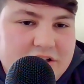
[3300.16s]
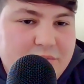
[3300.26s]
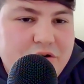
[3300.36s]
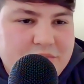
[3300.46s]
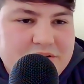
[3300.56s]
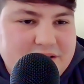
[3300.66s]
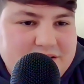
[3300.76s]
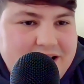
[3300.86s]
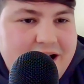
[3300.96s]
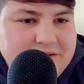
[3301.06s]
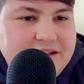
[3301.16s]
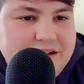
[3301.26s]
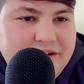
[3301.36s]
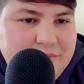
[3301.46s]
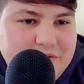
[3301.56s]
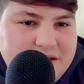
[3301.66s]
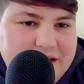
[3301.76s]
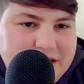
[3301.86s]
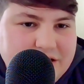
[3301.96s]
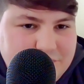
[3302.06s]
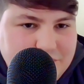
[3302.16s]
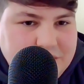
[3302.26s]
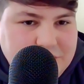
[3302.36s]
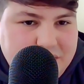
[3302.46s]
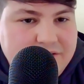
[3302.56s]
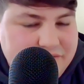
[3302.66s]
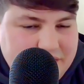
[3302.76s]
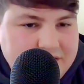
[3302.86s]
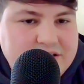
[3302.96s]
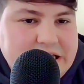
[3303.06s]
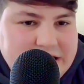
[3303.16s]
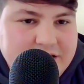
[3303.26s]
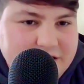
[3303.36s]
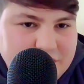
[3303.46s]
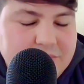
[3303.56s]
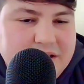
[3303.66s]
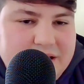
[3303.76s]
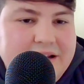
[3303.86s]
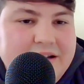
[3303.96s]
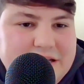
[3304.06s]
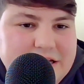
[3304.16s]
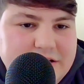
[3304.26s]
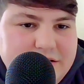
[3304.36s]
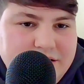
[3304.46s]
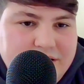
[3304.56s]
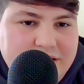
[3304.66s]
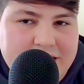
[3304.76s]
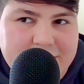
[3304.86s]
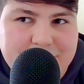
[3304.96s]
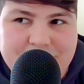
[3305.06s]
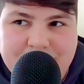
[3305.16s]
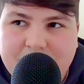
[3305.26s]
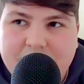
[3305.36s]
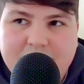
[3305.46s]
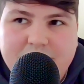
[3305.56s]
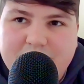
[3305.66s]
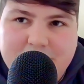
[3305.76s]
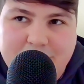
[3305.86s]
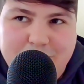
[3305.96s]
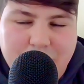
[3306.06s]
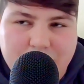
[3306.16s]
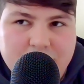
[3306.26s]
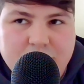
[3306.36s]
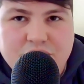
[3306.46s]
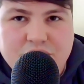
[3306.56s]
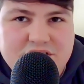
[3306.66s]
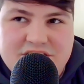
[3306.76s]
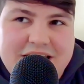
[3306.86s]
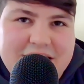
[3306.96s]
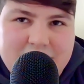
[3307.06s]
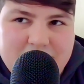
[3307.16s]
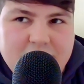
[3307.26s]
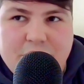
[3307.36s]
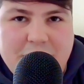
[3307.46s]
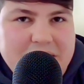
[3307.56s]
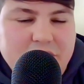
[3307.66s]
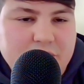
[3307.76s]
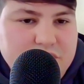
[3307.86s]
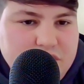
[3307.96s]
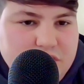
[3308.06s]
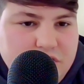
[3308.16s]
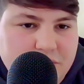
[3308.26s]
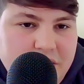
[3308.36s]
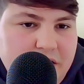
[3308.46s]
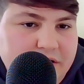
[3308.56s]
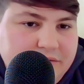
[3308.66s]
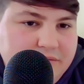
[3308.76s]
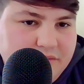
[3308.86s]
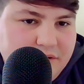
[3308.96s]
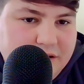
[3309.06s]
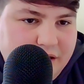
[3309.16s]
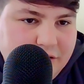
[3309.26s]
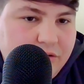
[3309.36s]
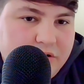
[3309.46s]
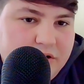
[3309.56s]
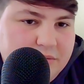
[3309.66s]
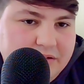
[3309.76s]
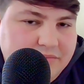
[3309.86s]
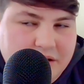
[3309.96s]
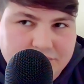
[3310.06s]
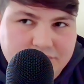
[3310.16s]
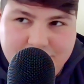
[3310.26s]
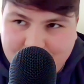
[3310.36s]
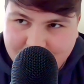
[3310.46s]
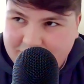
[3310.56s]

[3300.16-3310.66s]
at the moment, it sounds like very much like he's planning for next season and he's going to be there next season. But who's to say a big club doesn't come along and look at him and